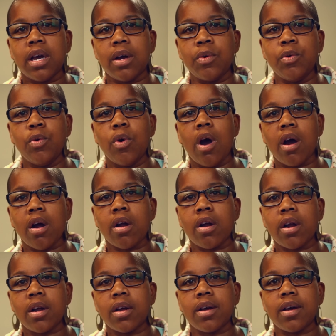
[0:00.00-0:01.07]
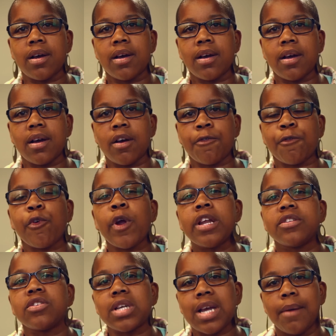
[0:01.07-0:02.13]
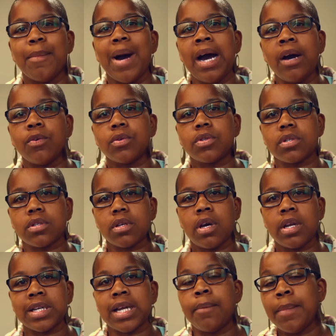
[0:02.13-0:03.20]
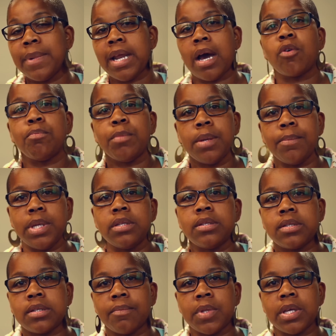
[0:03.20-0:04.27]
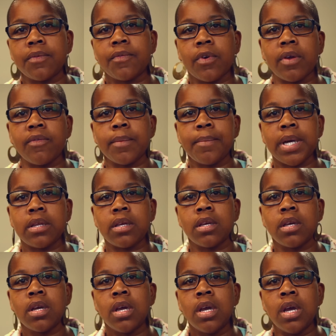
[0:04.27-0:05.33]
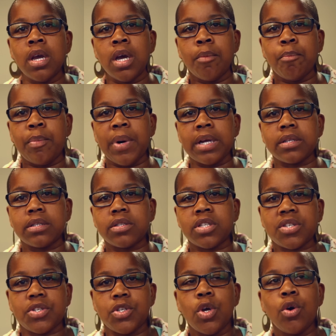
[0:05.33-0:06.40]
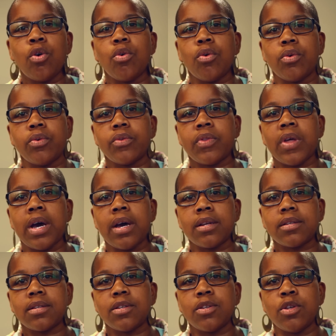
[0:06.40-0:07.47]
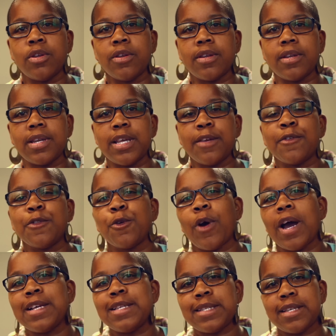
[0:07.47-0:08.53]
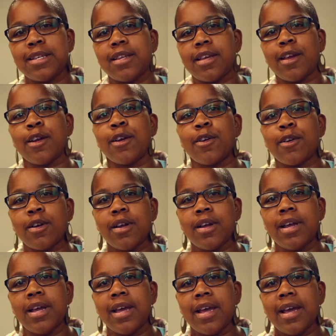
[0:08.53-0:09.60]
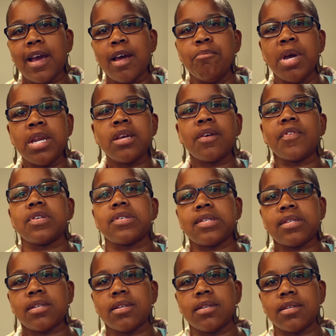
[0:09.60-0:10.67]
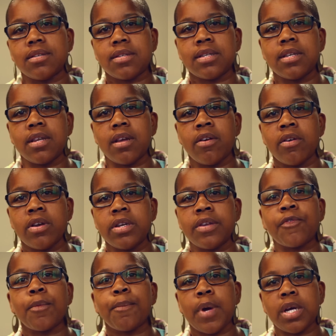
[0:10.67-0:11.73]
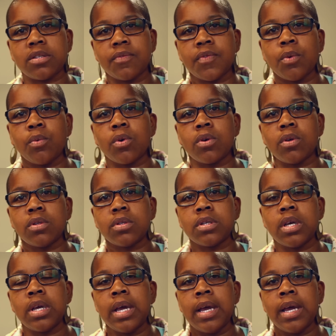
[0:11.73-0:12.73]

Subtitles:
who are afraid to come out, and coming out may mean something for everybody, but just know that even though I sit here, and many of us sit here in different parts of the world,